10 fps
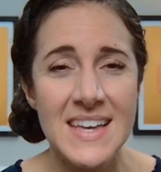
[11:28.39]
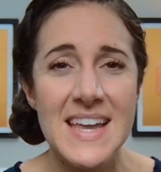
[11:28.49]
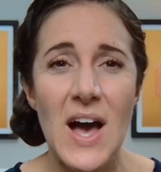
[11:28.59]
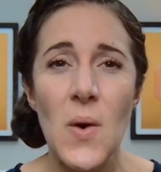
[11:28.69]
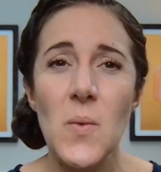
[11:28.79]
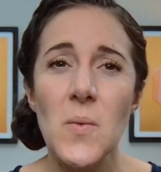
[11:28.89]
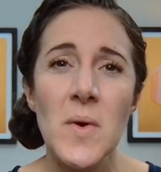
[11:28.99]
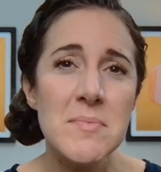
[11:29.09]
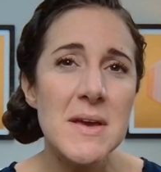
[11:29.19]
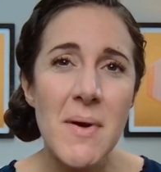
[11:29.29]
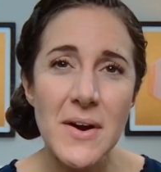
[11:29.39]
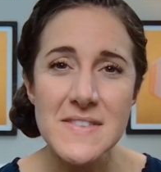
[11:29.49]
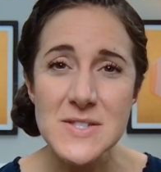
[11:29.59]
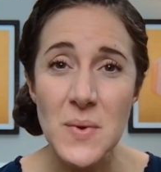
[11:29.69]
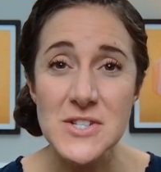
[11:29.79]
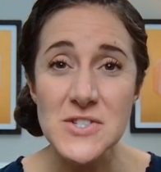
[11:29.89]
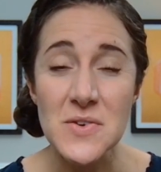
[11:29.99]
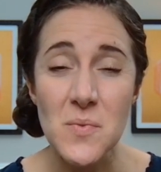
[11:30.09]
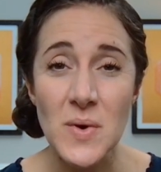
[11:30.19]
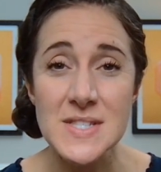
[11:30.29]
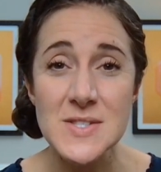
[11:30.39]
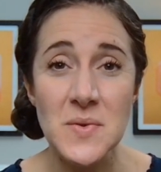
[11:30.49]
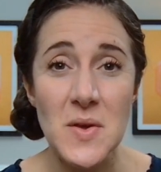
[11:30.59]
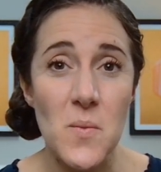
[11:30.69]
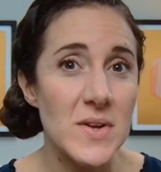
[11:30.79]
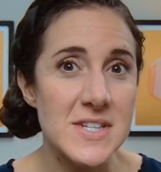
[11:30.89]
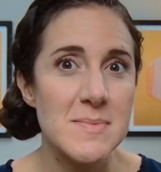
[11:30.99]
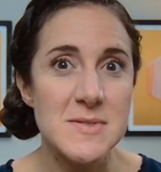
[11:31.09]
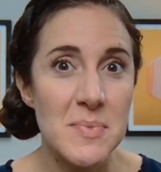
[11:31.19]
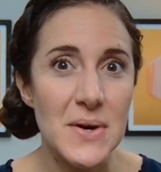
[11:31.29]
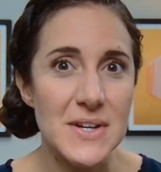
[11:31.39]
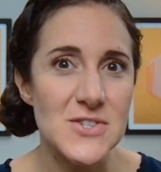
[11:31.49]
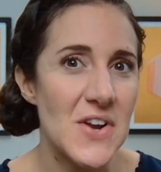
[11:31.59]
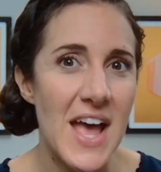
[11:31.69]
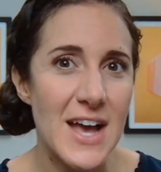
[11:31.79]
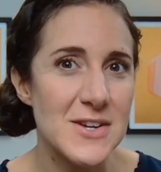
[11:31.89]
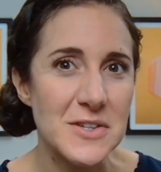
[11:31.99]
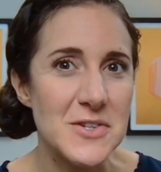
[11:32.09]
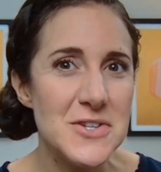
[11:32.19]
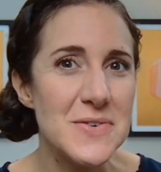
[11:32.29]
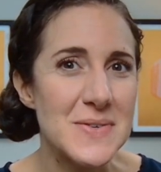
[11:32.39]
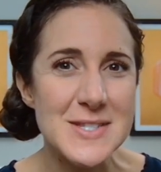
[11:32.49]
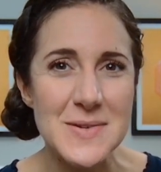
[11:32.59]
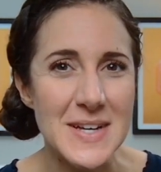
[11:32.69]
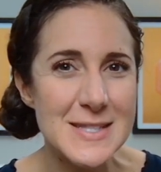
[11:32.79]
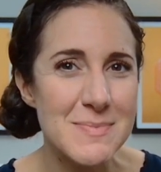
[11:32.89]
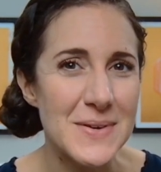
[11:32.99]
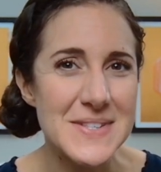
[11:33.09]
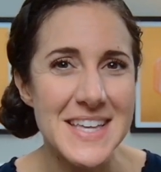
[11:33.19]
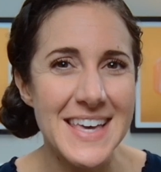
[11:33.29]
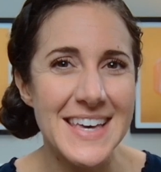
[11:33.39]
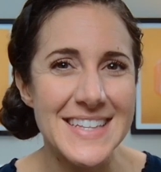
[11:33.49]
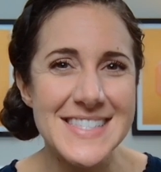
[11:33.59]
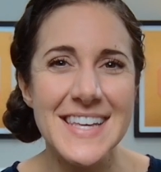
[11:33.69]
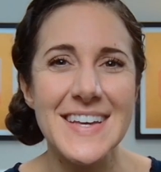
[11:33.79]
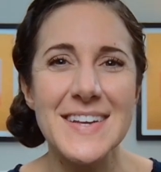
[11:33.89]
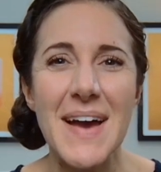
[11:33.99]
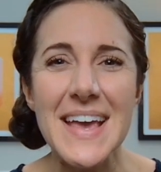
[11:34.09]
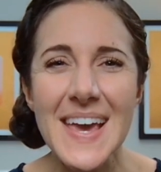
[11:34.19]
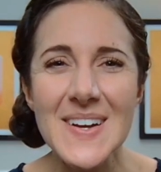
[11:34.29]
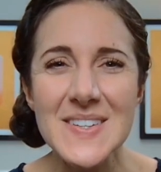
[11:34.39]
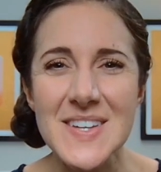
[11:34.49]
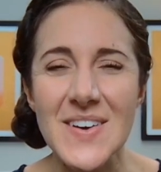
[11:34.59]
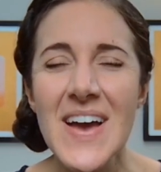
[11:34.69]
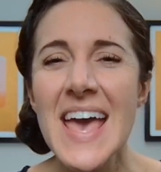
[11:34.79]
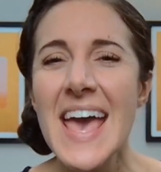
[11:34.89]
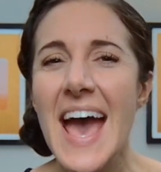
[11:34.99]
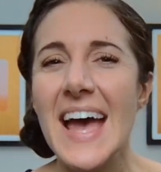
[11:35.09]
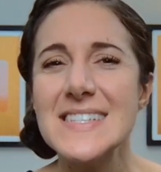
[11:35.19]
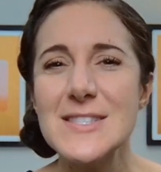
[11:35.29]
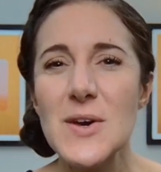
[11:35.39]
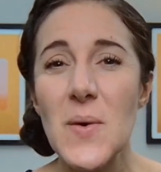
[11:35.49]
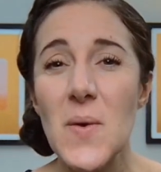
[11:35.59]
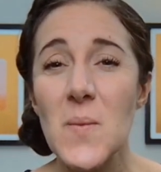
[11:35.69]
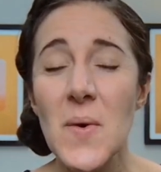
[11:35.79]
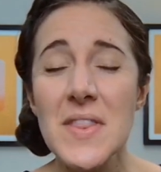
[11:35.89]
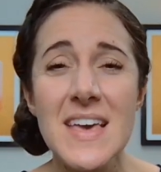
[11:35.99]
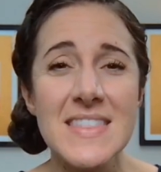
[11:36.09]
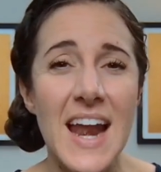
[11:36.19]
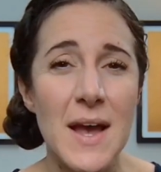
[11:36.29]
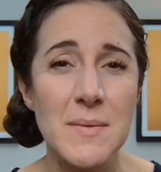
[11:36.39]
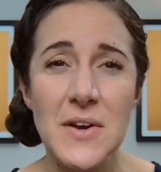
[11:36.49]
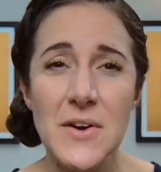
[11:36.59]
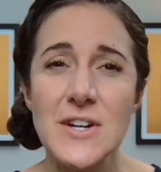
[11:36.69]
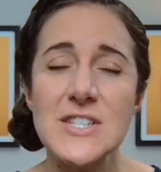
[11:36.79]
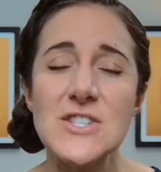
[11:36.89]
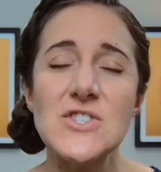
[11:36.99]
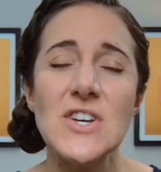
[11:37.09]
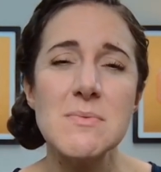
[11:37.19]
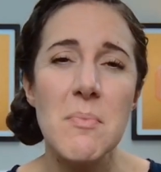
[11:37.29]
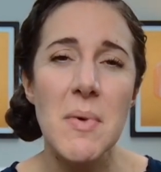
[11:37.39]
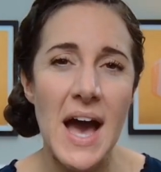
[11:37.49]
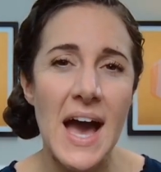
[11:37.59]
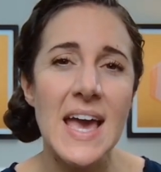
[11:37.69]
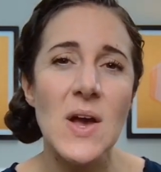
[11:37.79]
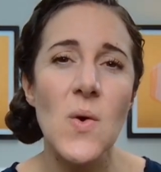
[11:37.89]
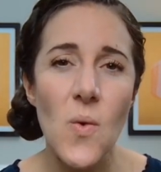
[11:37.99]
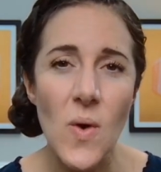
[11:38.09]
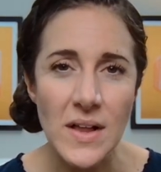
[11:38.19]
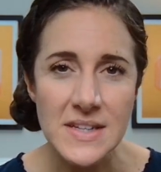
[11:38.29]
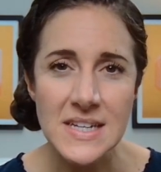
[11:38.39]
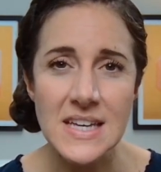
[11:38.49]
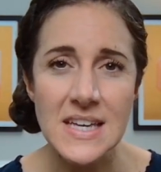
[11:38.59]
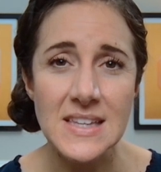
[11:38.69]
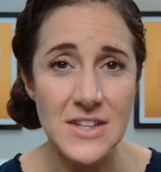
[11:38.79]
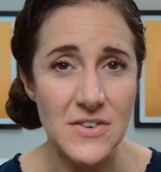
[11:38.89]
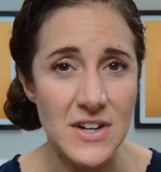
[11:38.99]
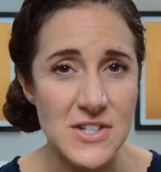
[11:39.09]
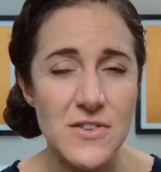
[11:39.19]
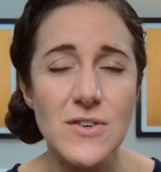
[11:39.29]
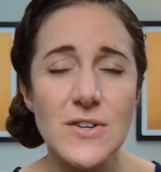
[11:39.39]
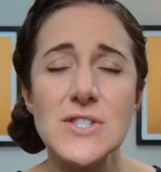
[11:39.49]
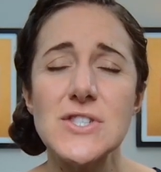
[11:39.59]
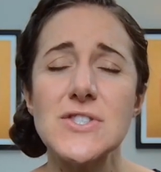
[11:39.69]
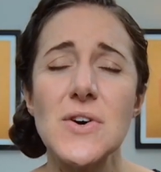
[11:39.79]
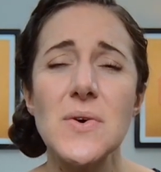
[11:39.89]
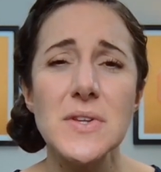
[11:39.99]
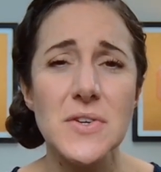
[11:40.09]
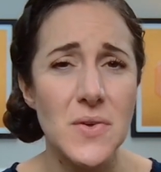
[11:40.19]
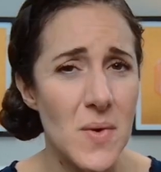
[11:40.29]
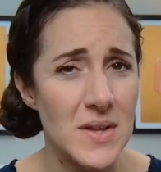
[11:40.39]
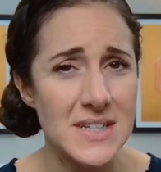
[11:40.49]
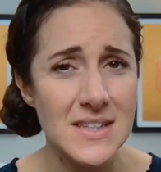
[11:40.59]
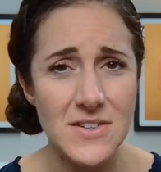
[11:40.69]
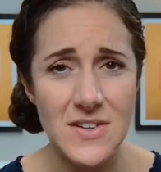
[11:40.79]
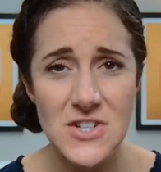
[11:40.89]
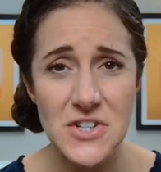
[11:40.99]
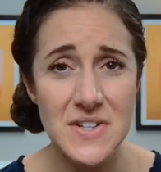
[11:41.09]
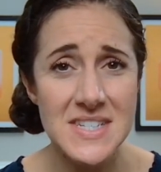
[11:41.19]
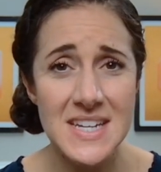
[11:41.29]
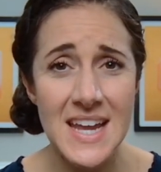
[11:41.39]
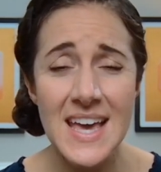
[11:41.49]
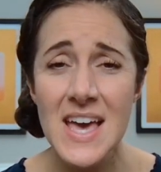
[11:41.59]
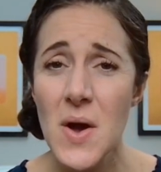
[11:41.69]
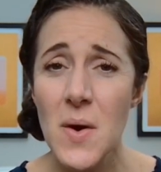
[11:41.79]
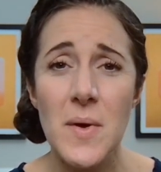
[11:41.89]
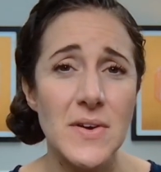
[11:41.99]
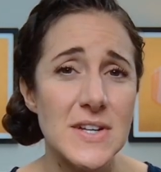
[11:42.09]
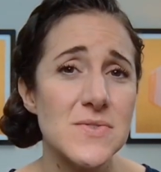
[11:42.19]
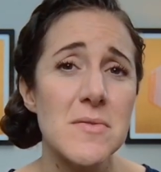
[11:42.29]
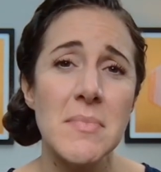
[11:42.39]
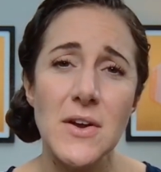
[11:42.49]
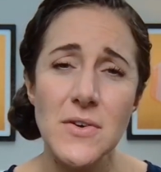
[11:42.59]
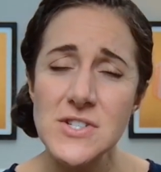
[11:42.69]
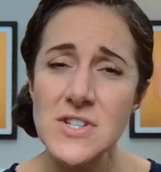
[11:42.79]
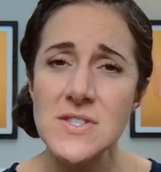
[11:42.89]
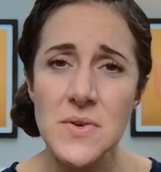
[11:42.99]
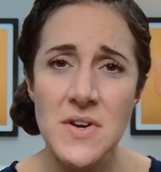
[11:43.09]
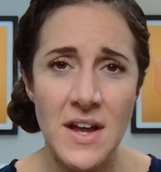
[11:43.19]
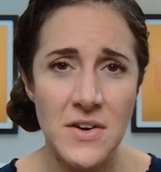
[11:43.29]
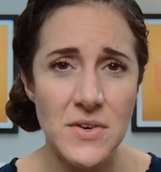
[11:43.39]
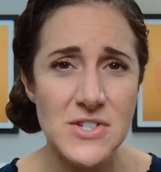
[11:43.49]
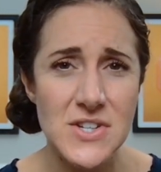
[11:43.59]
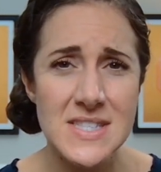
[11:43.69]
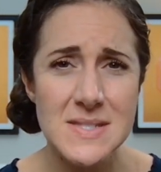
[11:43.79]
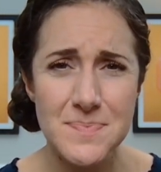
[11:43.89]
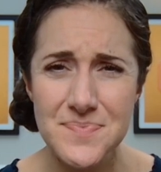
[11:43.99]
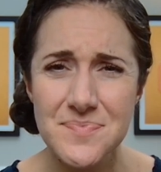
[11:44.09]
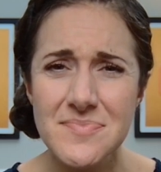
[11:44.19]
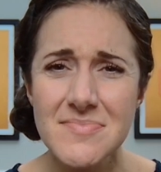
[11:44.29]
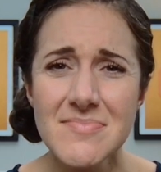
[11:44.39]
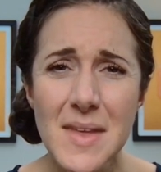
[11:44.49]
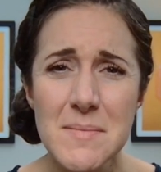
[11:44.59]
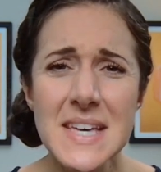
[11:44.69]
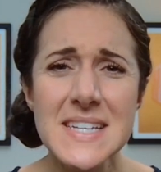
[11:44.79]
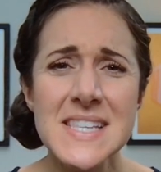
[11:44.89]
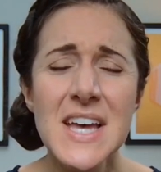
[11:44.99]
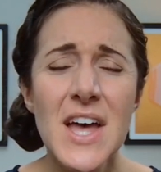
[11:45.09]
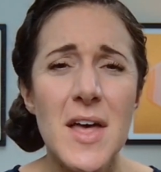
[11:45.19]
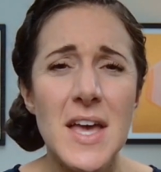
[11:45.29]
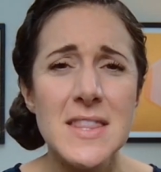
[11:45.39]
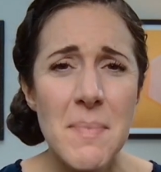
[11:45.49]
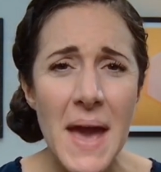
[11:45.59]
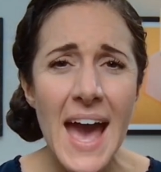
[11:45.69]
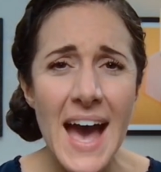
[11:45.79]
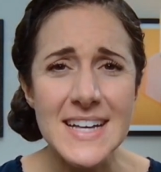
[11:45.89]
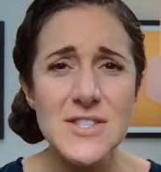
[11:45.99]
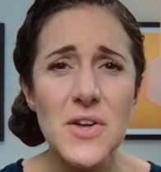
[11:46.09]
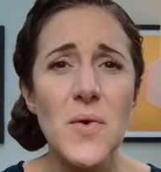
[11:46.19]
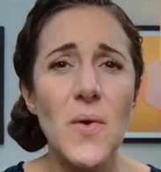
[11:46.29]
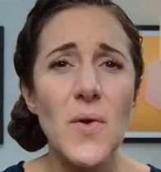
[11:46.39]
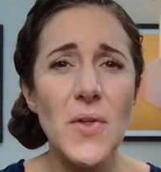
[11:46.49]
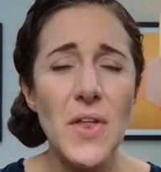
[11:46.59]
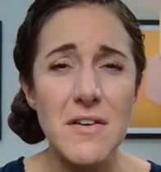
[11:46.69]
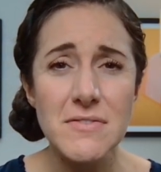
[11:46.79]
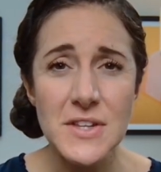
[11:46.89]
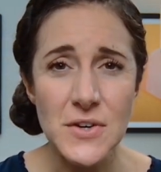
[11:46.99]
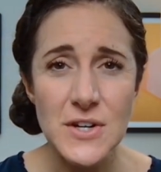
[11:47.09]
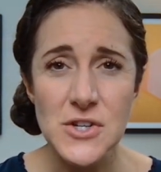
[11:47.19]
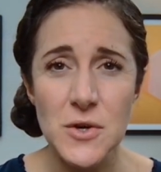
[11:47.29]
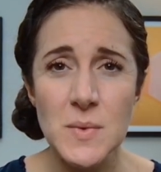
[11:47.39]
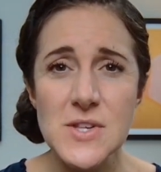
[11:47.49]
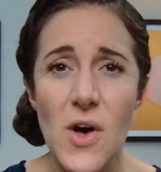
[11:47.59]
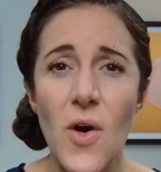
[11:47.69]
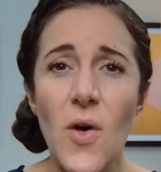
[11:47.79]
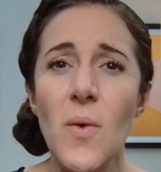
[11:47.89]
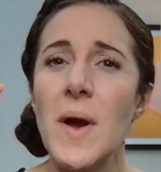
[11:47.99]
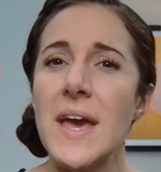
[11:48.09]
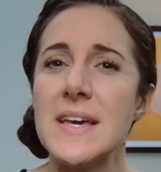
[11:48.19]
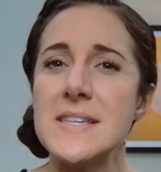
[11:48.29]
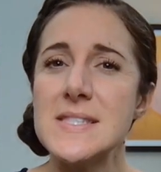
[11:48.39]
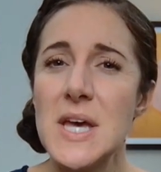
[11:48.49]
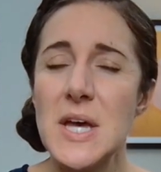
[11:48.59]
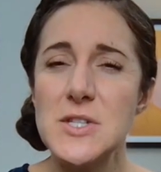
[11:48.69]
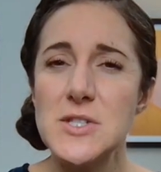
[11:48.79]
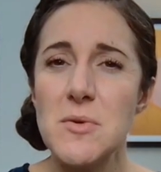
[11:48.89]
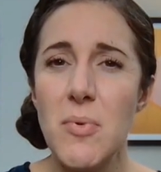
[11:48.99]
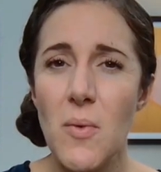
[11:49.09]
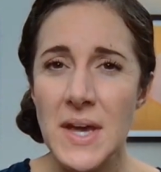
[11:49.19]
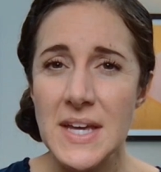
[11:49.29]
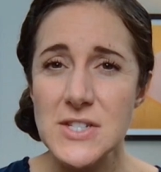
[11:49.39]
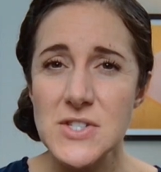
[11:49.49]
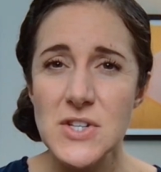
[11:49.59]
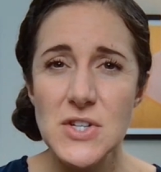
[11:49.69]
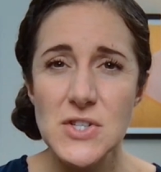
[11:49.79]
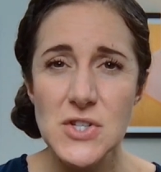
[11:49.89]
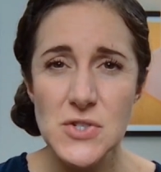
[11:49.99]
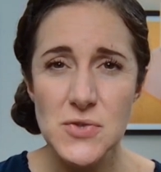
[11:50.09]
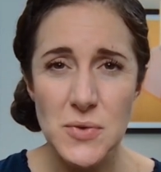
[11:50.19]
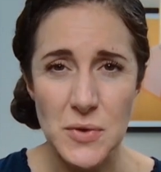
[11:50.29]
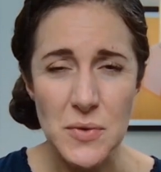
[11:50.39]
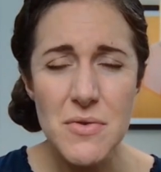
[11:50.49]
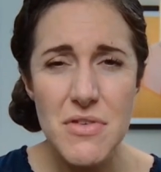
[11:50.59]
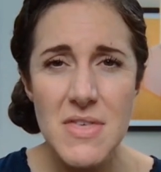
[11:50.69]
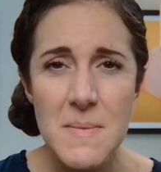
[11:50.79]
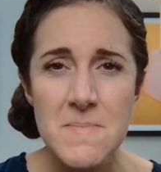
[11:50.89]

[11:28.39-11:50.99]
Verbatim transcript: Now, one big part of this question was, you know, like what types of books should I actually choose to expose the kids in my care to? And so one thing that I would encourage is just buy quality literature. There's so little quality literature today, whether it's written by Christians or non-Christians, because in the past, the goal of literature was always to point to truth